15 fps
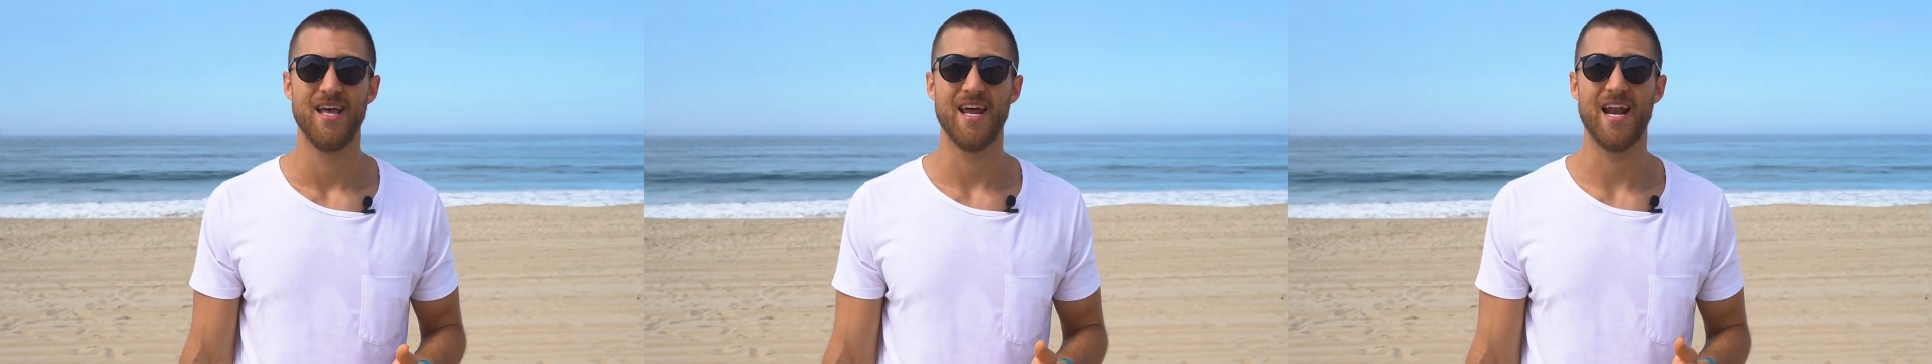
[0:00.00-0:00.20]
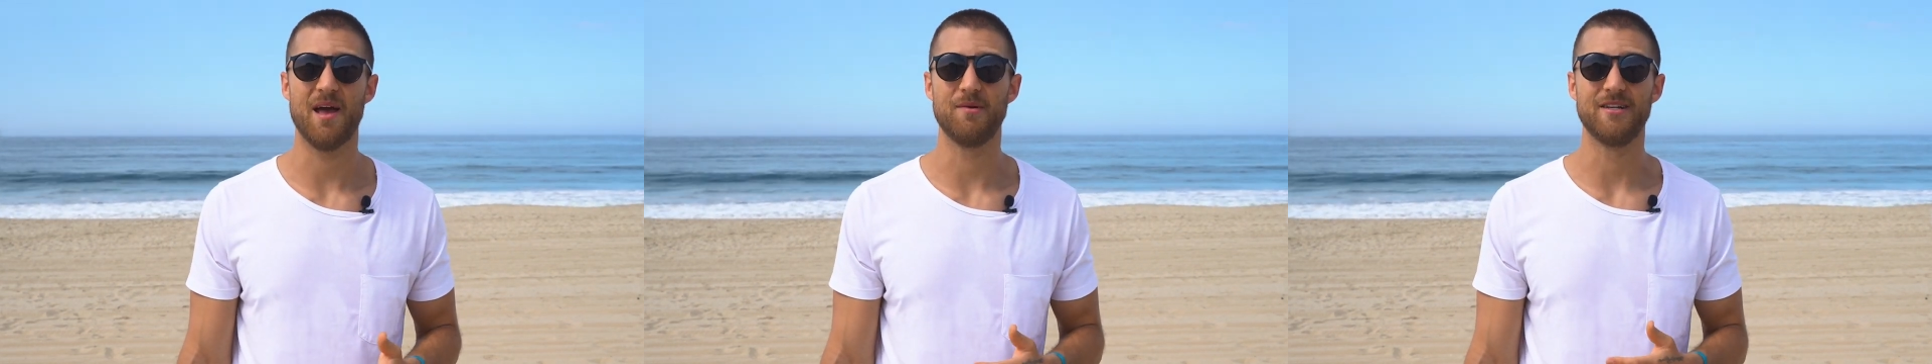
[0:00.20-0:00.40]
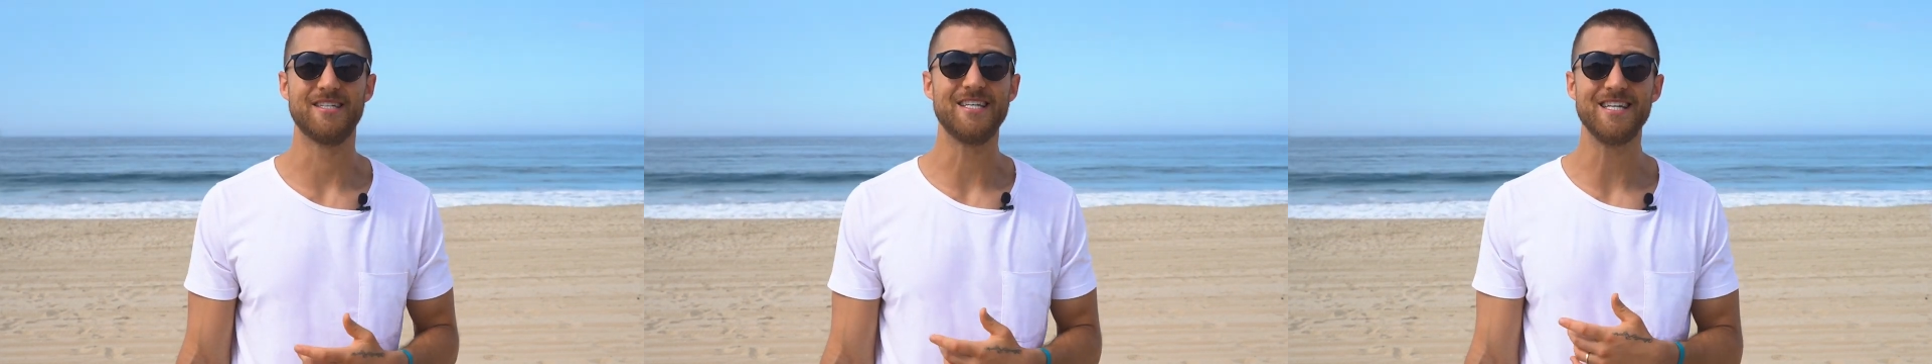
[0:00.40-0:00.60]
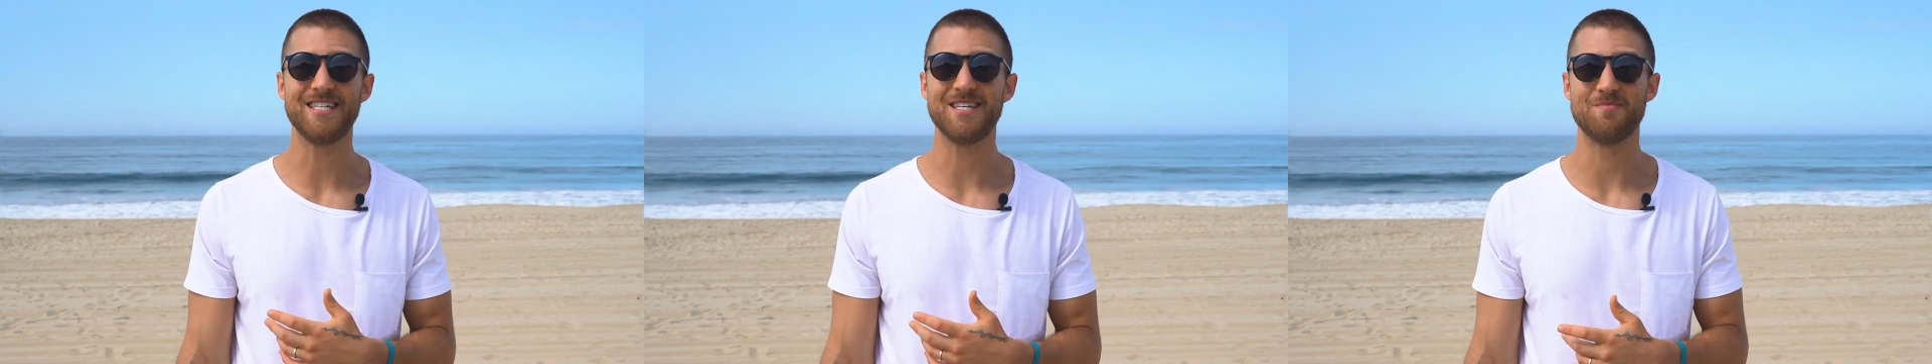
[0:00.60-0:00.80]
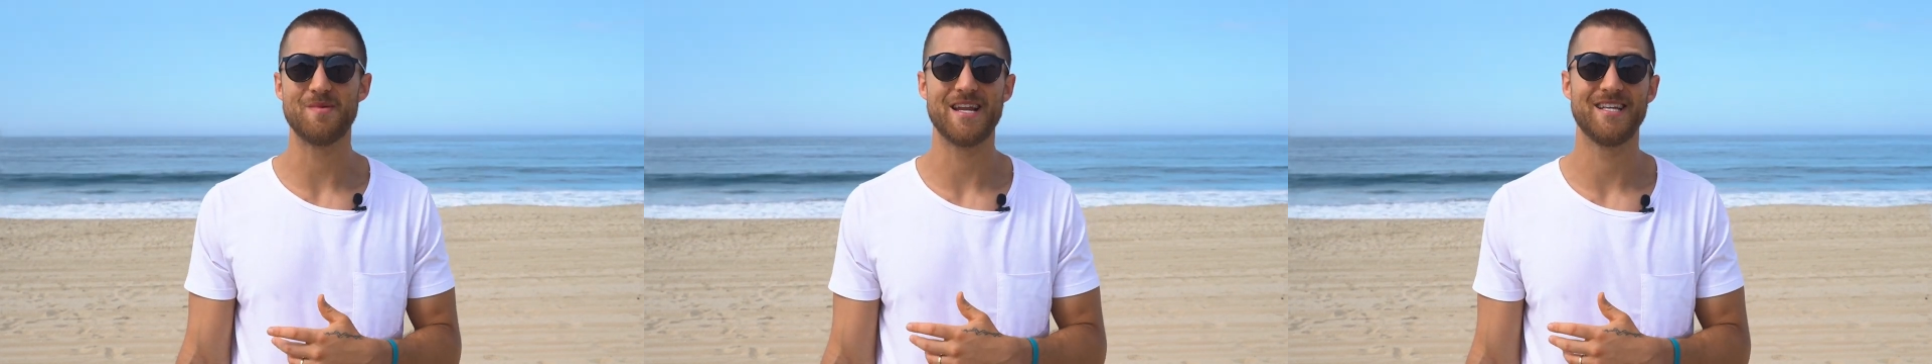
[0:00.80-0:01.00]
and I've been
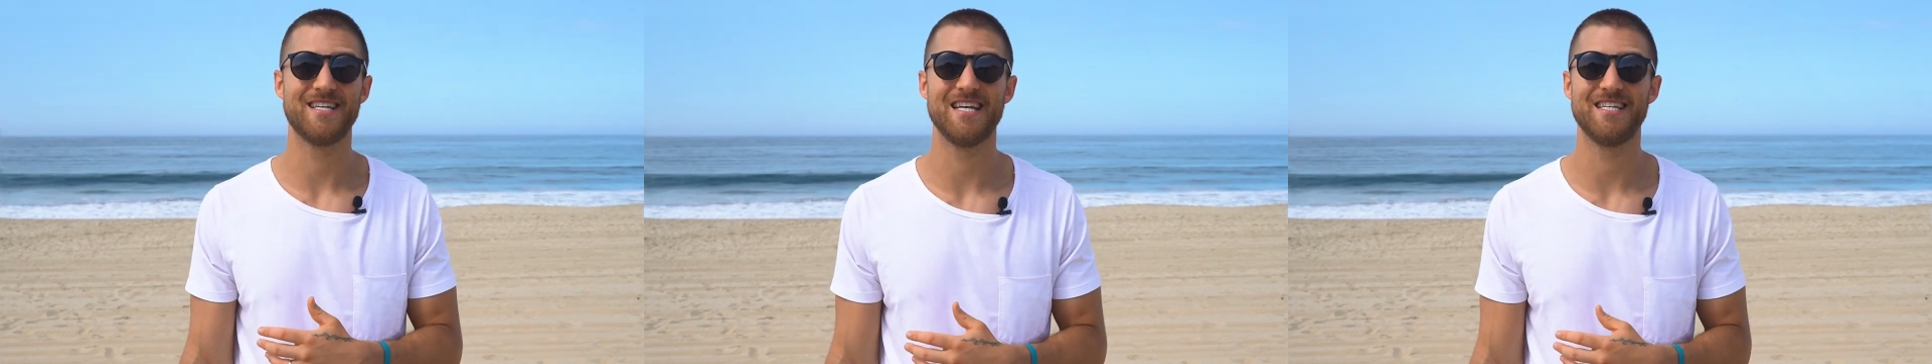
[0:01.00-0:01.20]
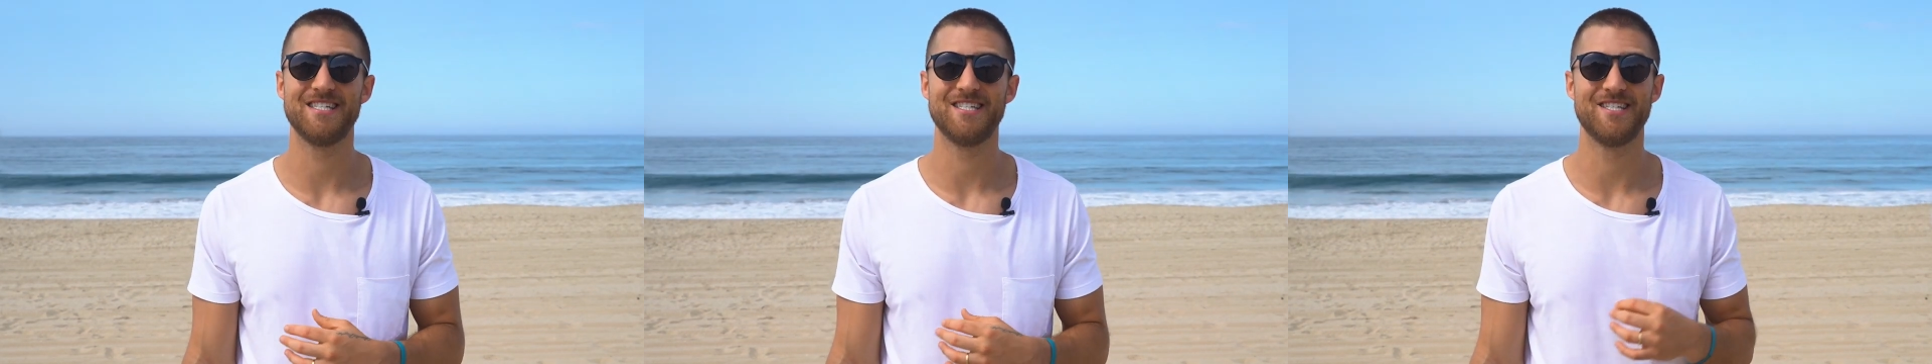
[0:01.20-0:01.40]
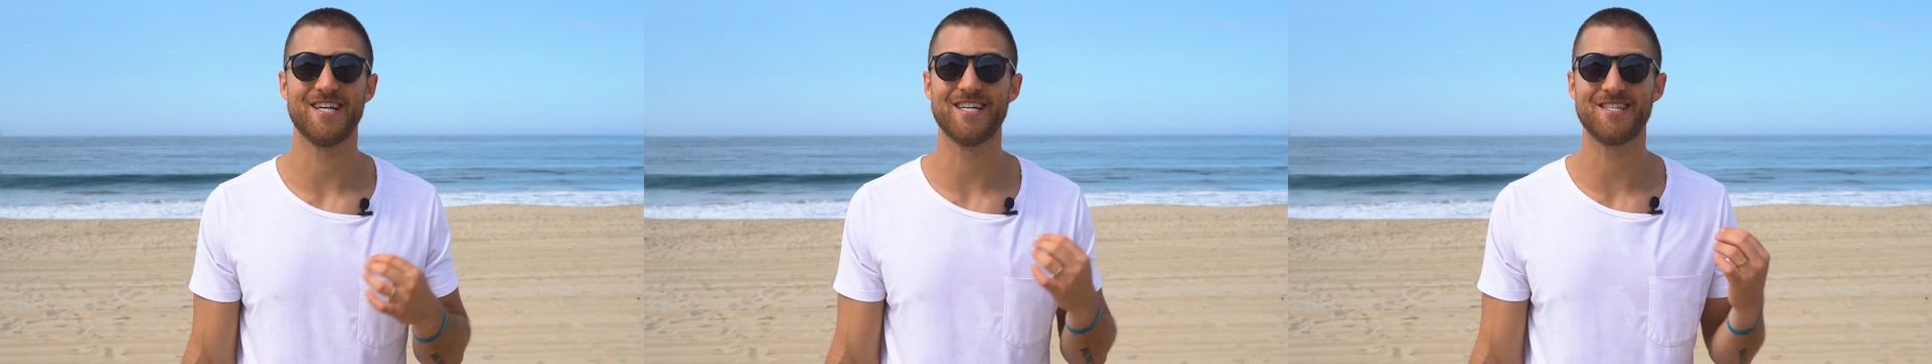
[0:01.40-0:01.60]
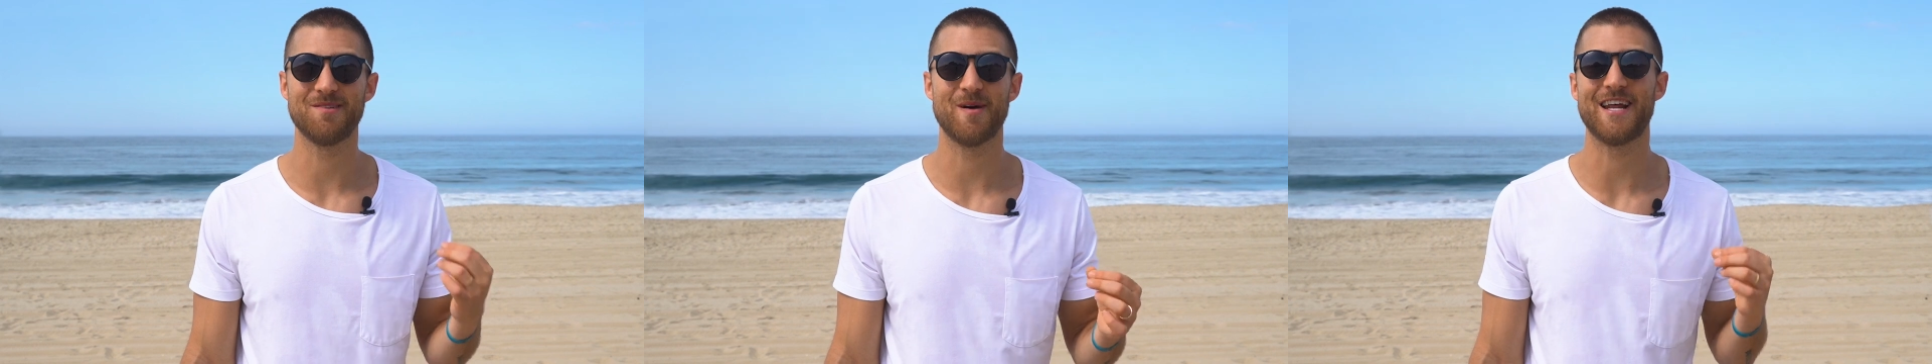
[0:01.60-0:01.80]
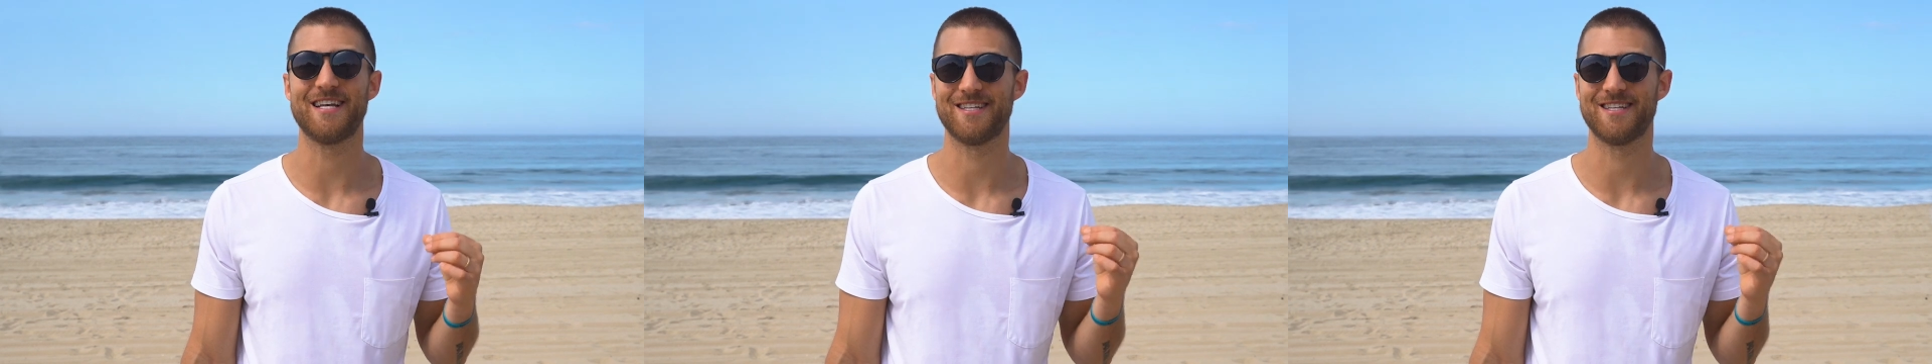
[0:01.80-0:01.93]
teaching meditation just about